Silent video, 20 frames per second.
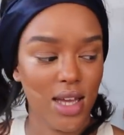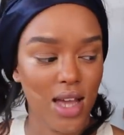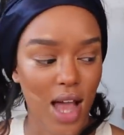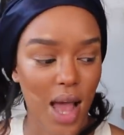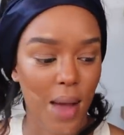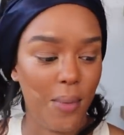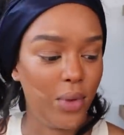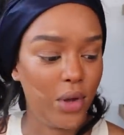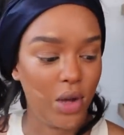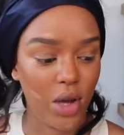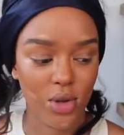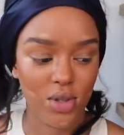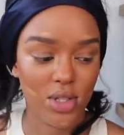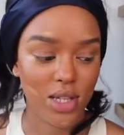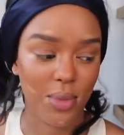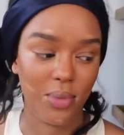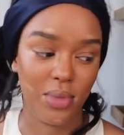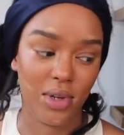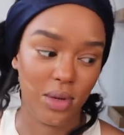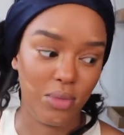I'm ghost.
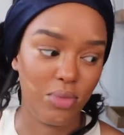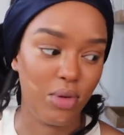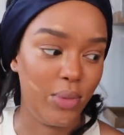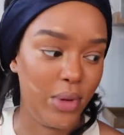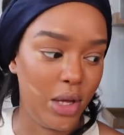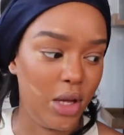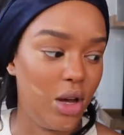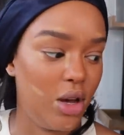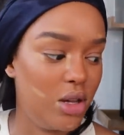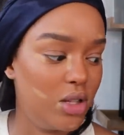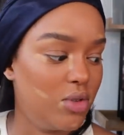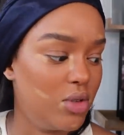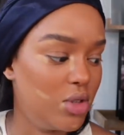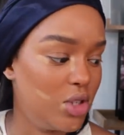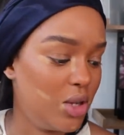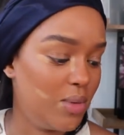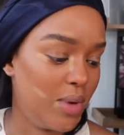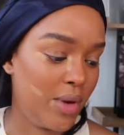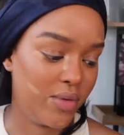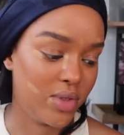I'm gonna probably ghost for
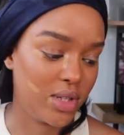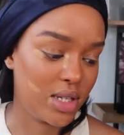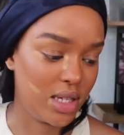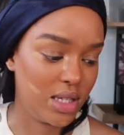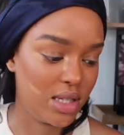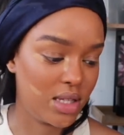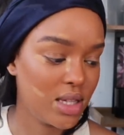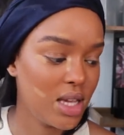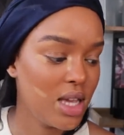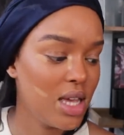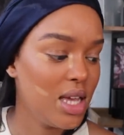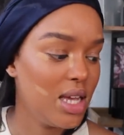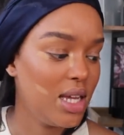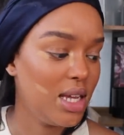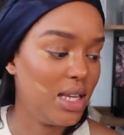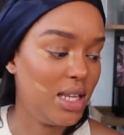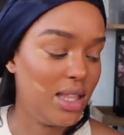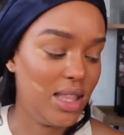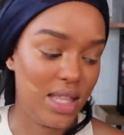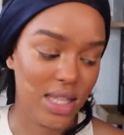two months because
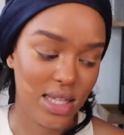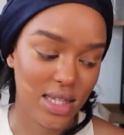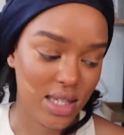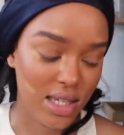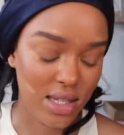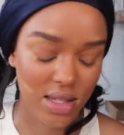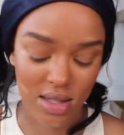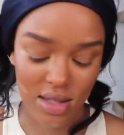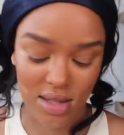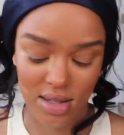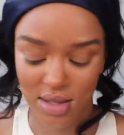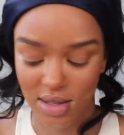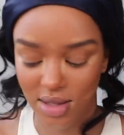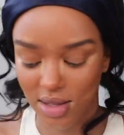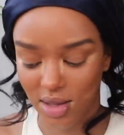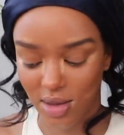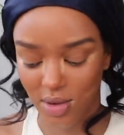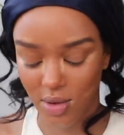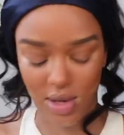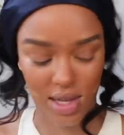this is
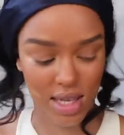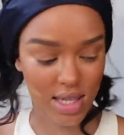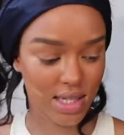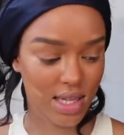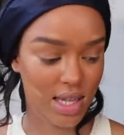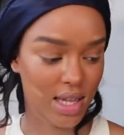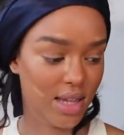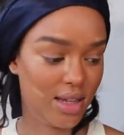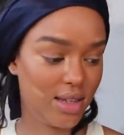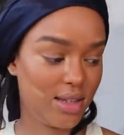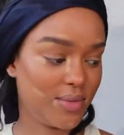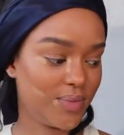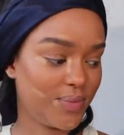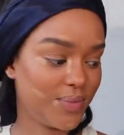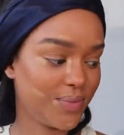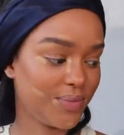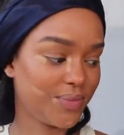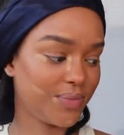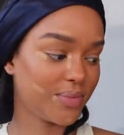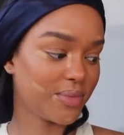not easy.
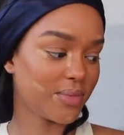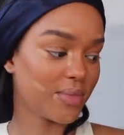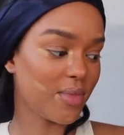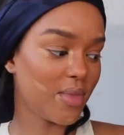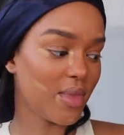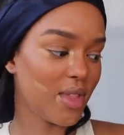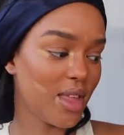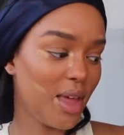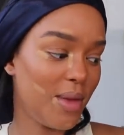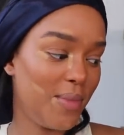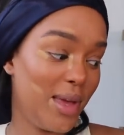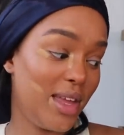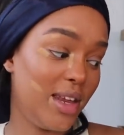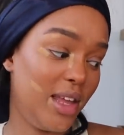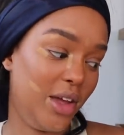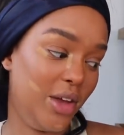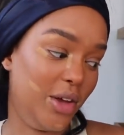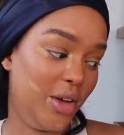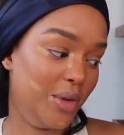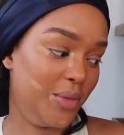But
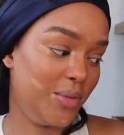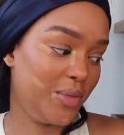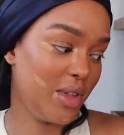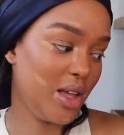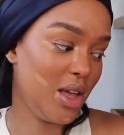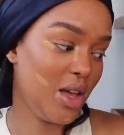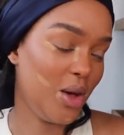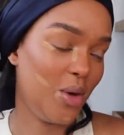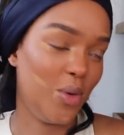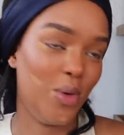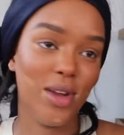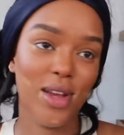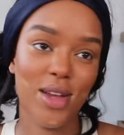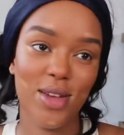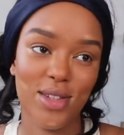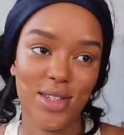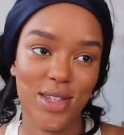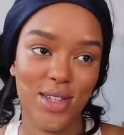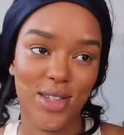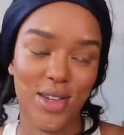anywho, what
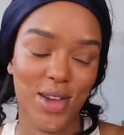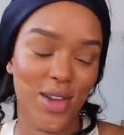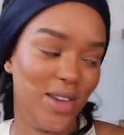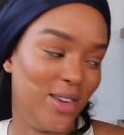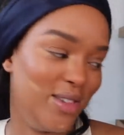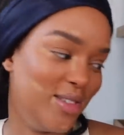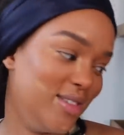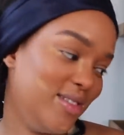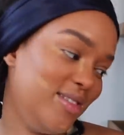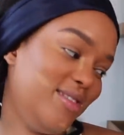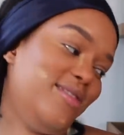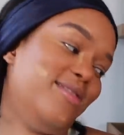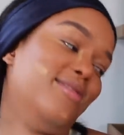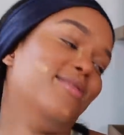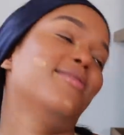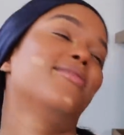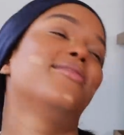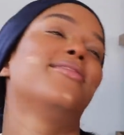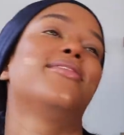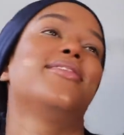else is going on?
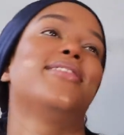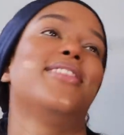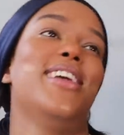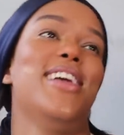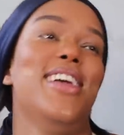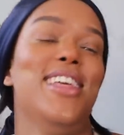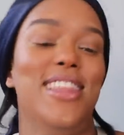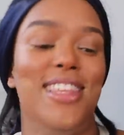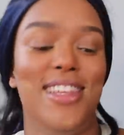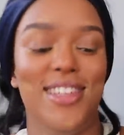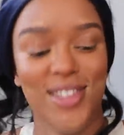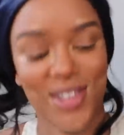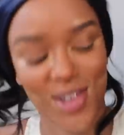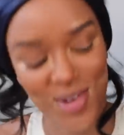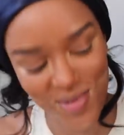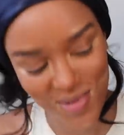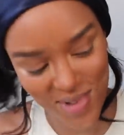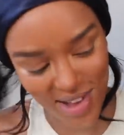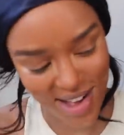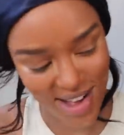There's so
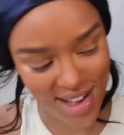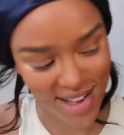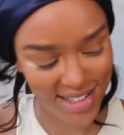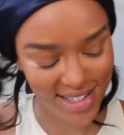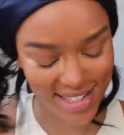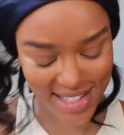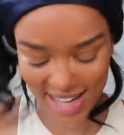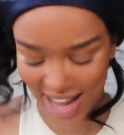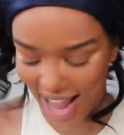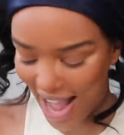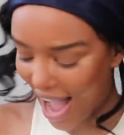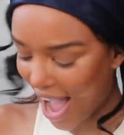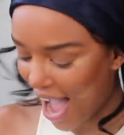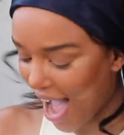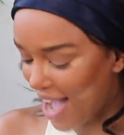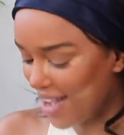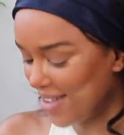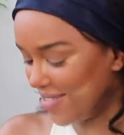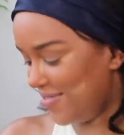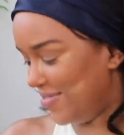oh
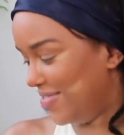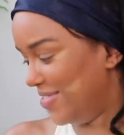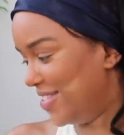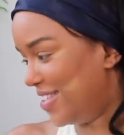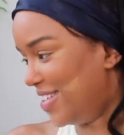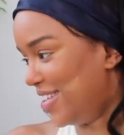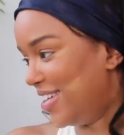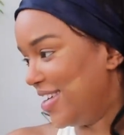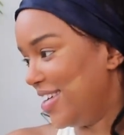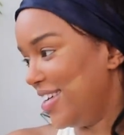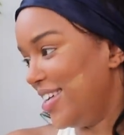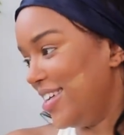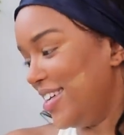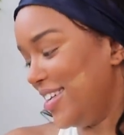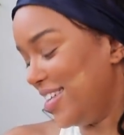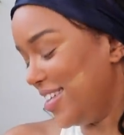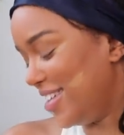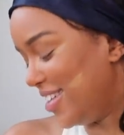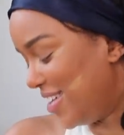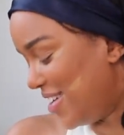damn.
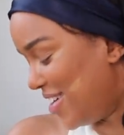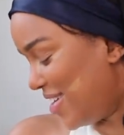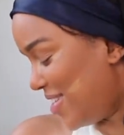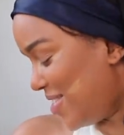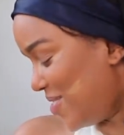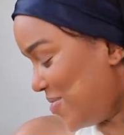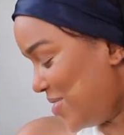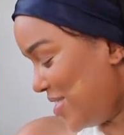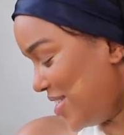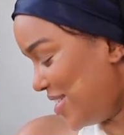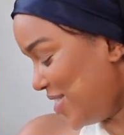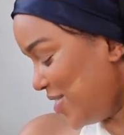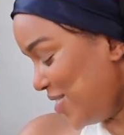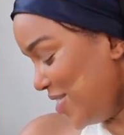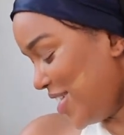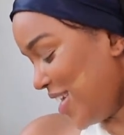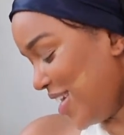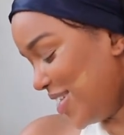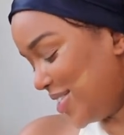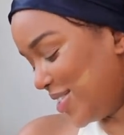I want to tell
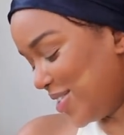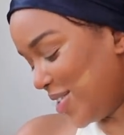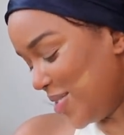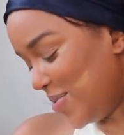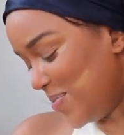you guys so